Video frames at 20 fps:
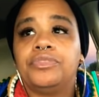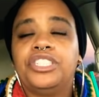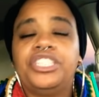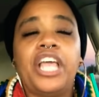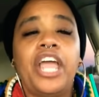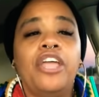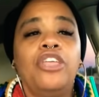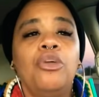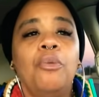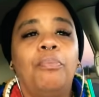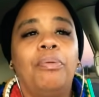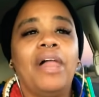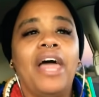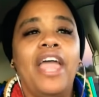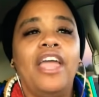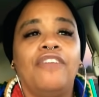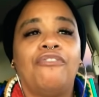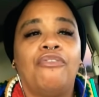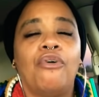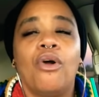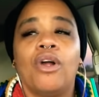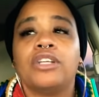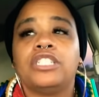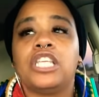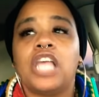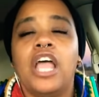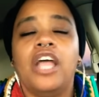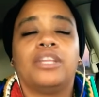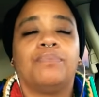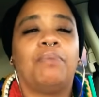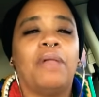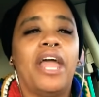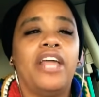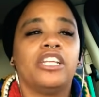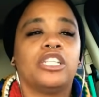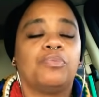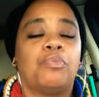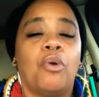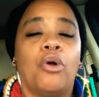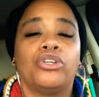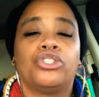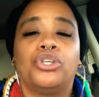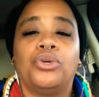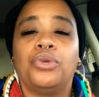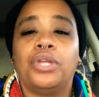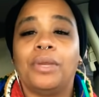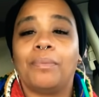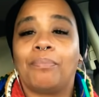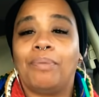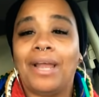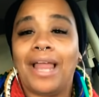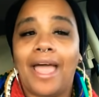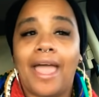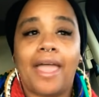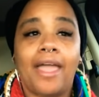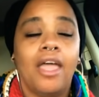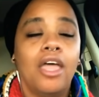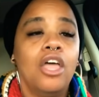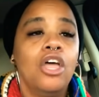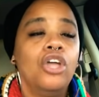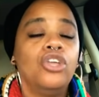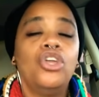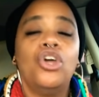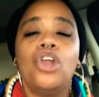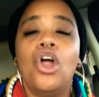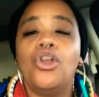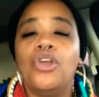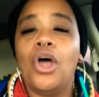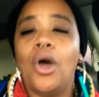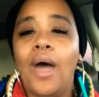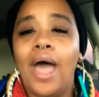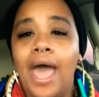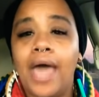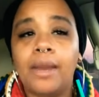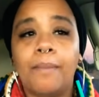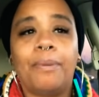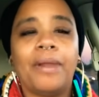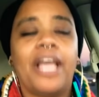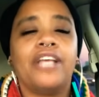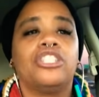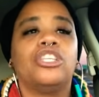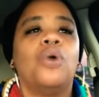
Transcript: Saying you played for played a sport you didn't play. You don't know how to play.